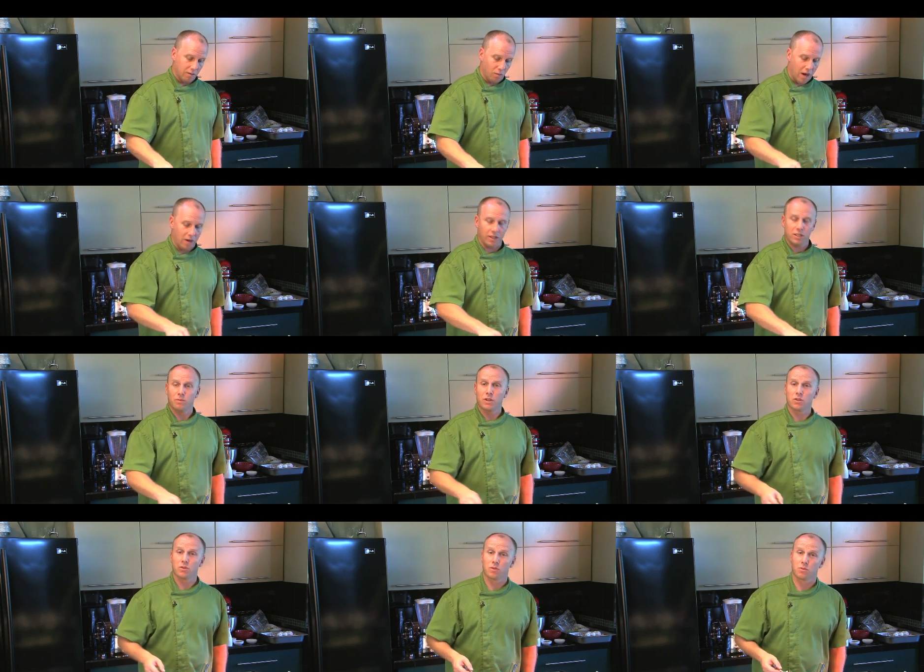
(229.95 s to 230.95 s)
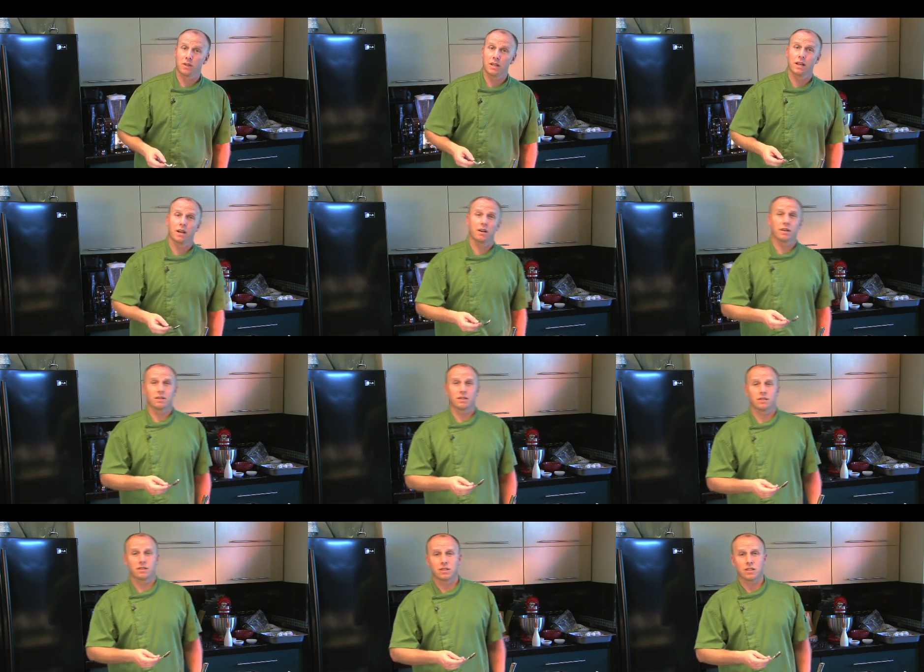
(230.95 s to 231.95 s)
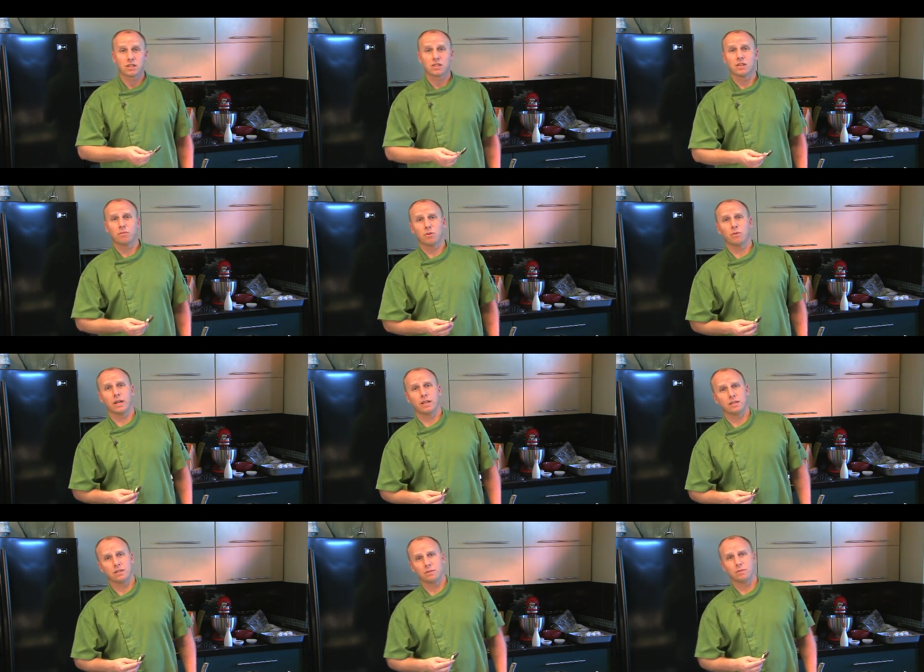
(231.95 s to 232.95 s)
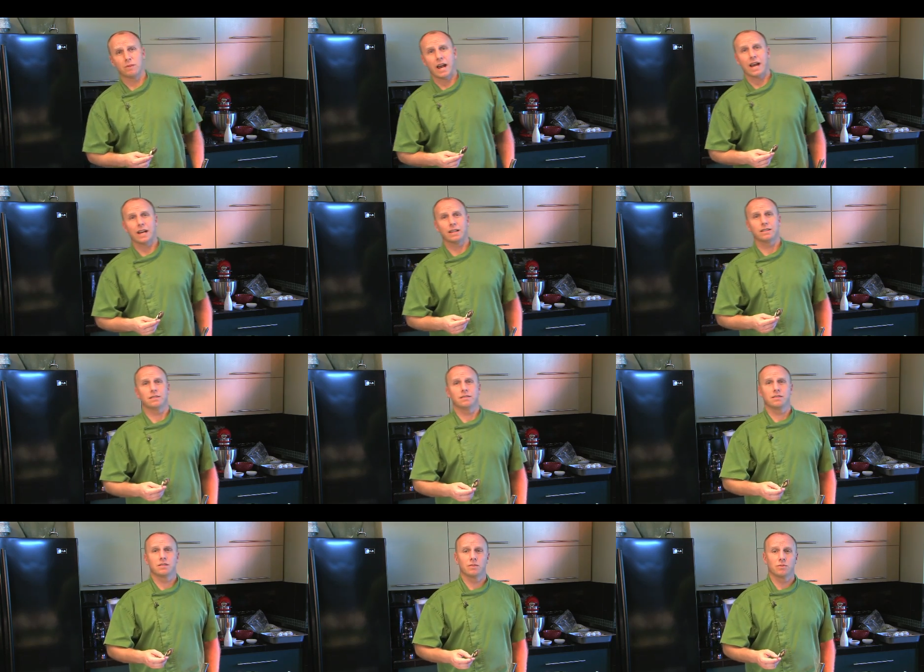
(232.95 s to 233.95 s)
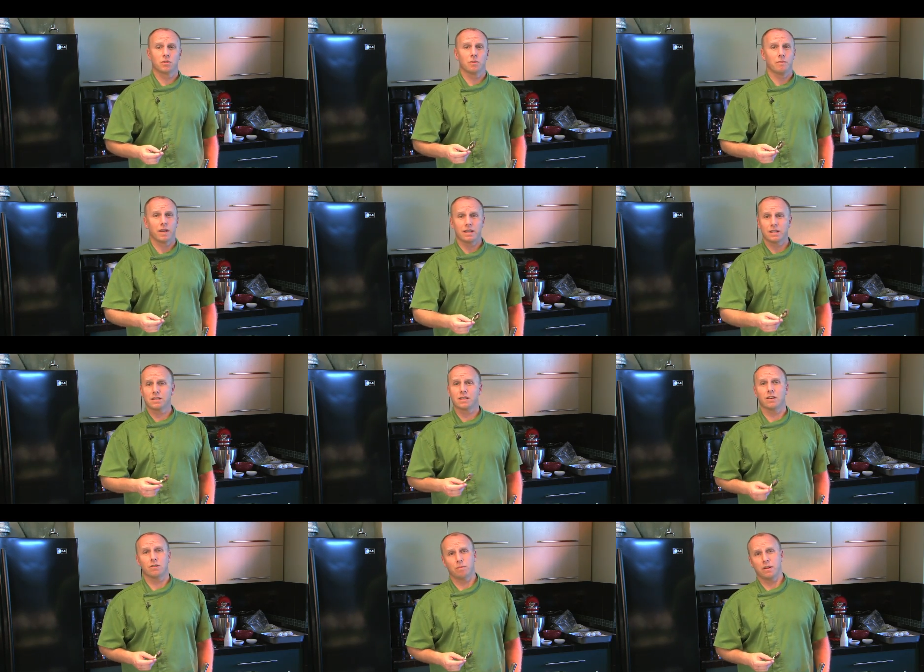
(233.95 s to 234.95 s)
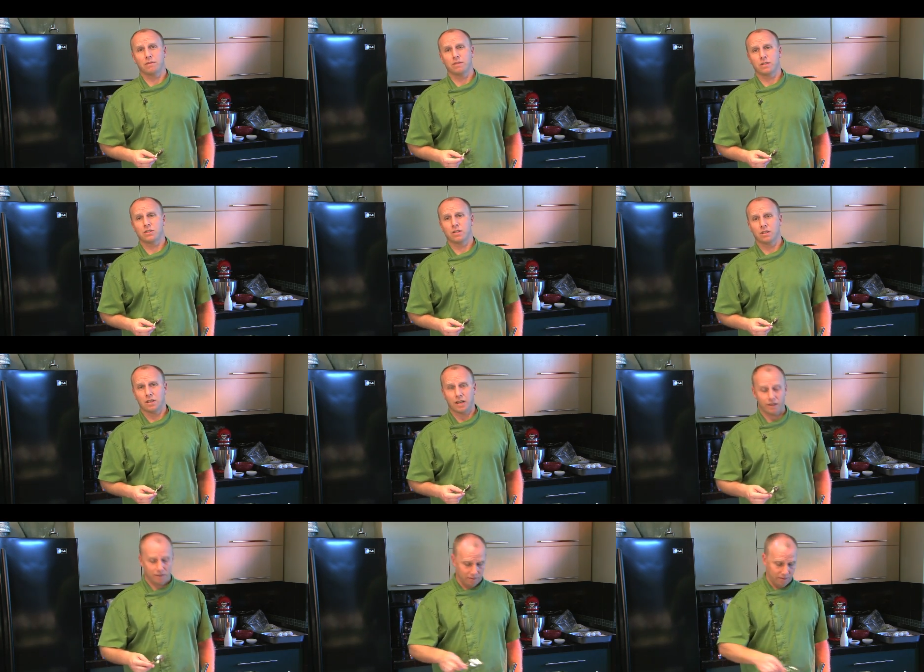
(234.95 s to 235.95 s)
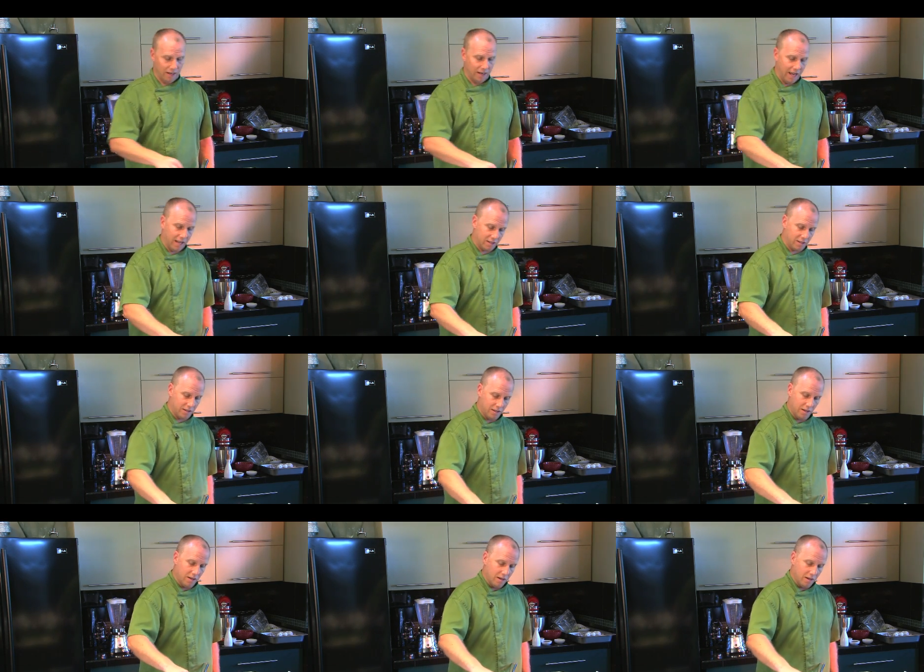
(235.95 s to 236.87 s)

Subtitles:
wow, these mushrooms really are such a simple way to add some tremendous health benefits to your life. And that's